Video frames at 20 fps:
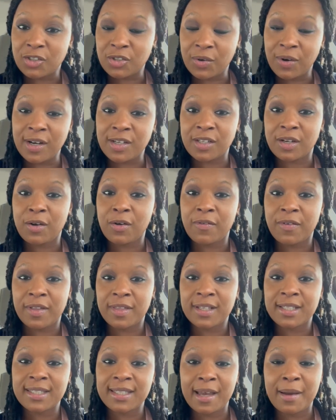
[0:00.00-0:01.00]
Georgia over
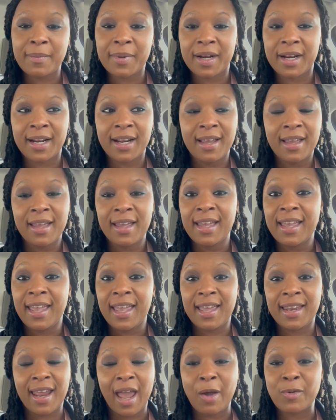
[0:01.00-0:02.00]
the summer,
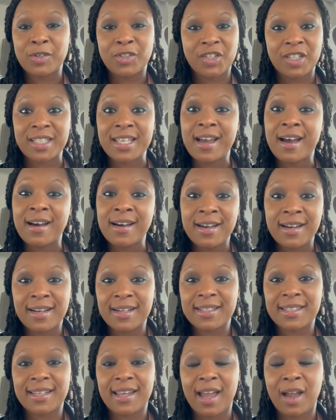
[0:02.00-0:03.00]
and I was just hooked.